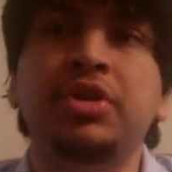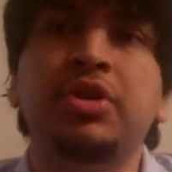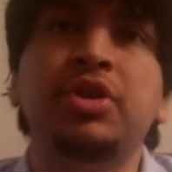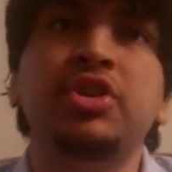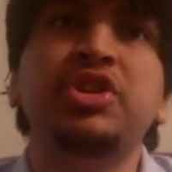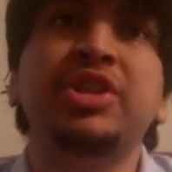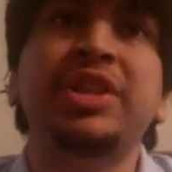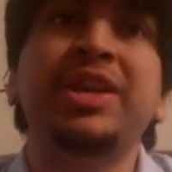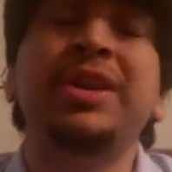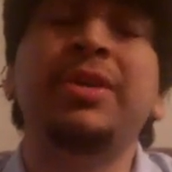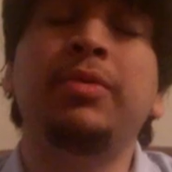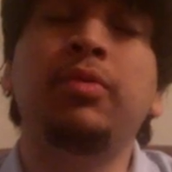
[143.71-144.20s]

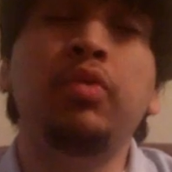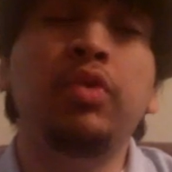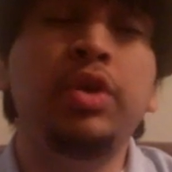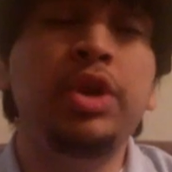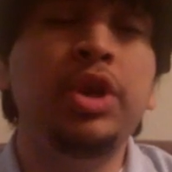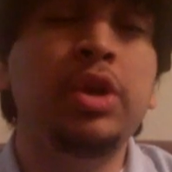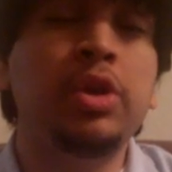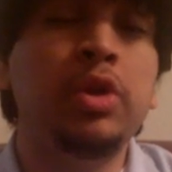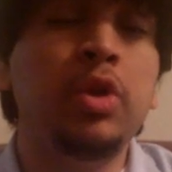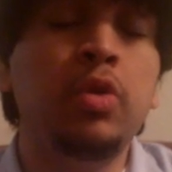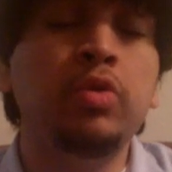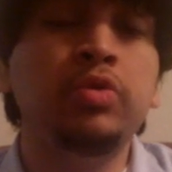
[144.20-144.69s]
There's
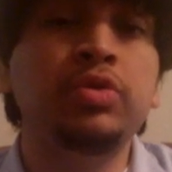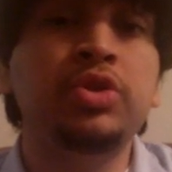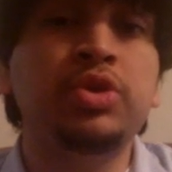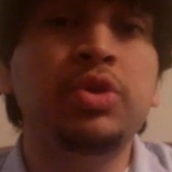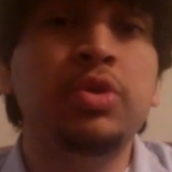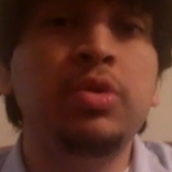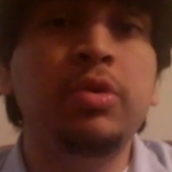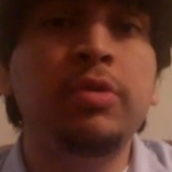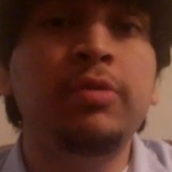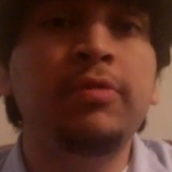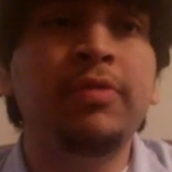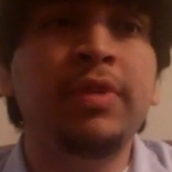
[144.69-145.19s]
real old
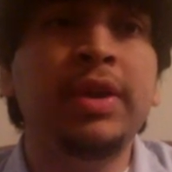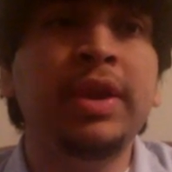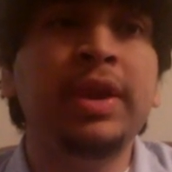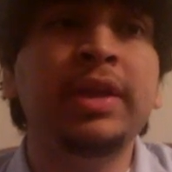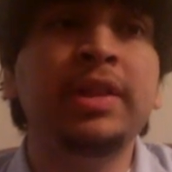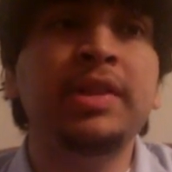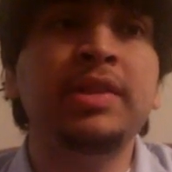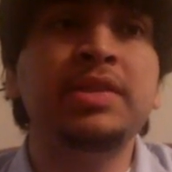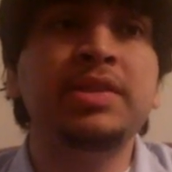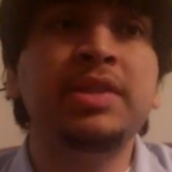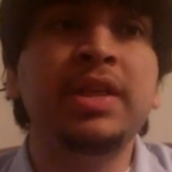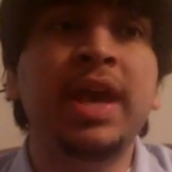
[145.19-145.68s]
school
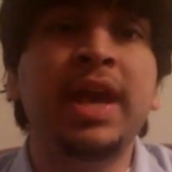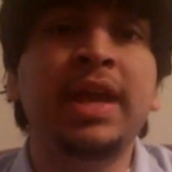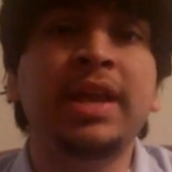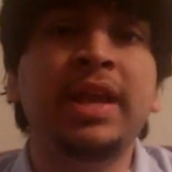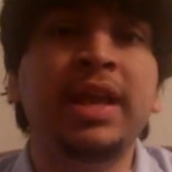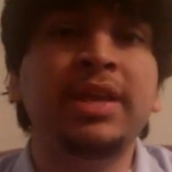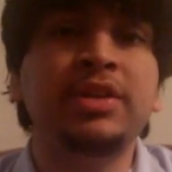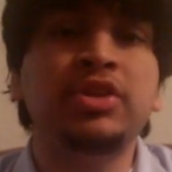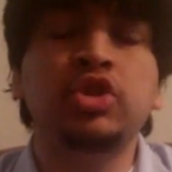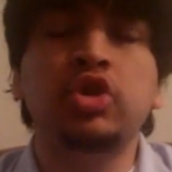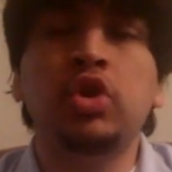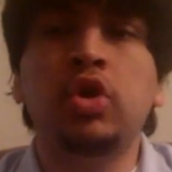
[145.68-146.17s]
fans
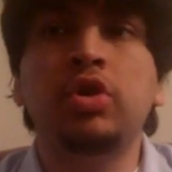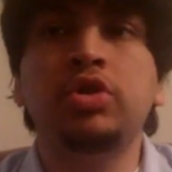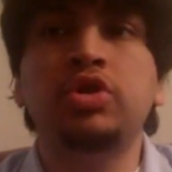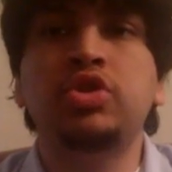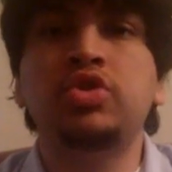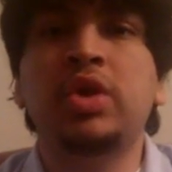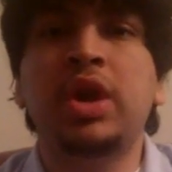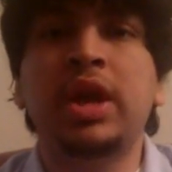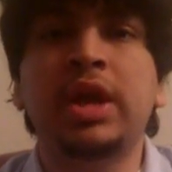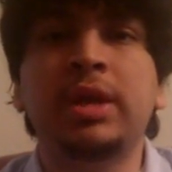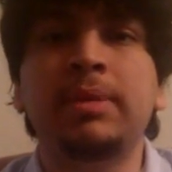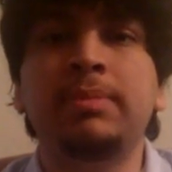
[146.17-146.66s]
that saw
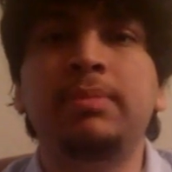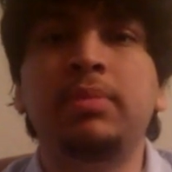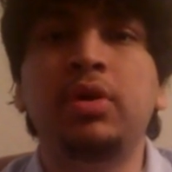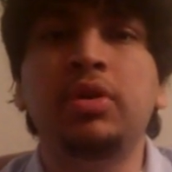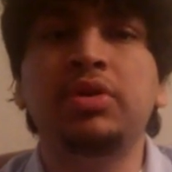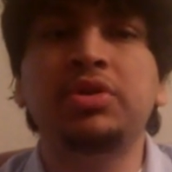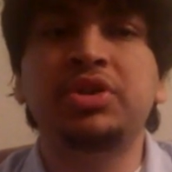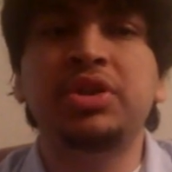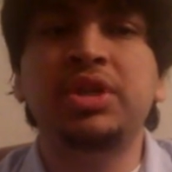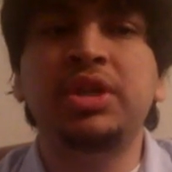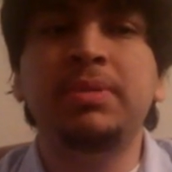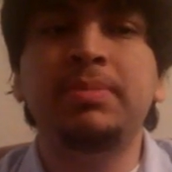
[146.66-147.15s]
Dragon
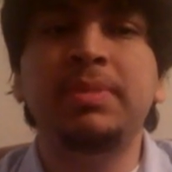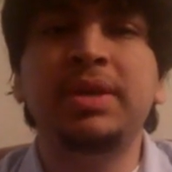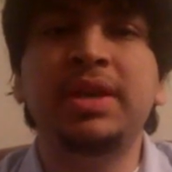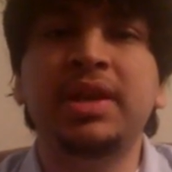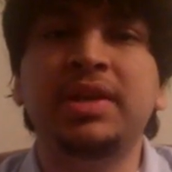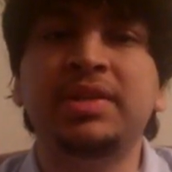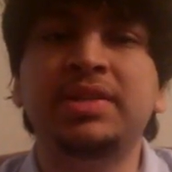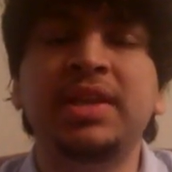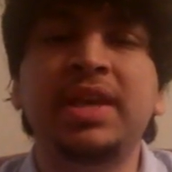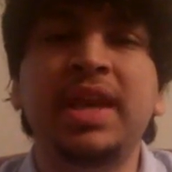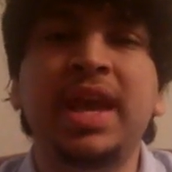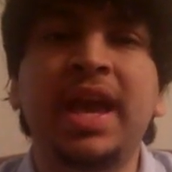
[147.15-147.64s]
Ball Z
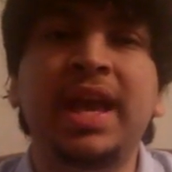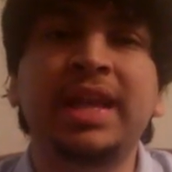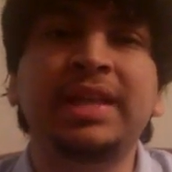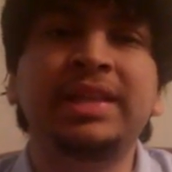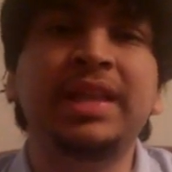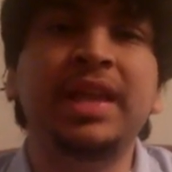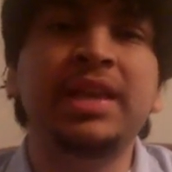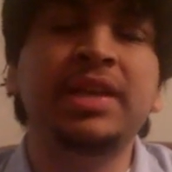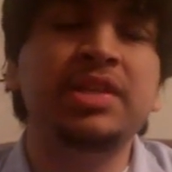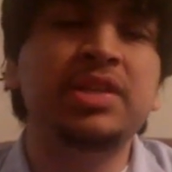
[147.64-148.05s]
because they had